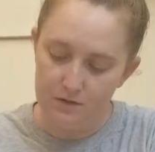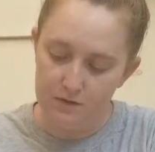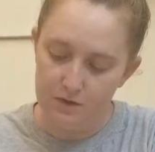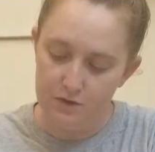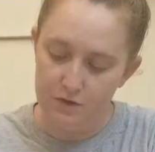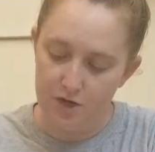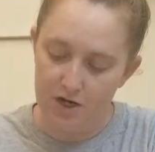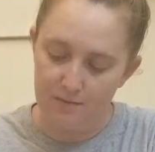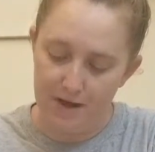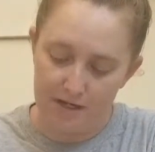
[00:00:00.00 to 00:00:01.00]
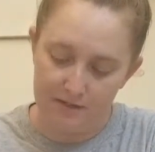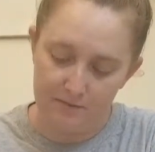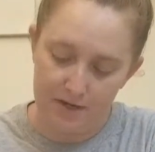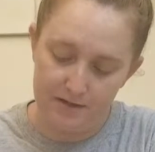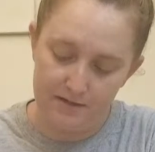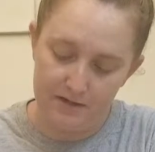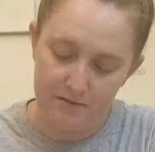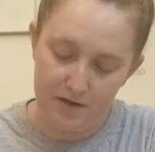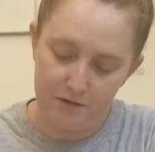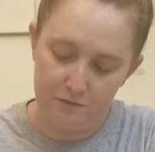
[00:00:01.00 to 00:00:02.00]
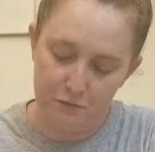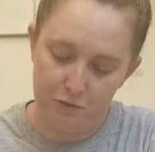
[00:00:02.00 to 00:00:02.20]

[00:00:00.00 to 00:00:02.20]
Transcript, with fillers: So you're just trying to maximize the amount of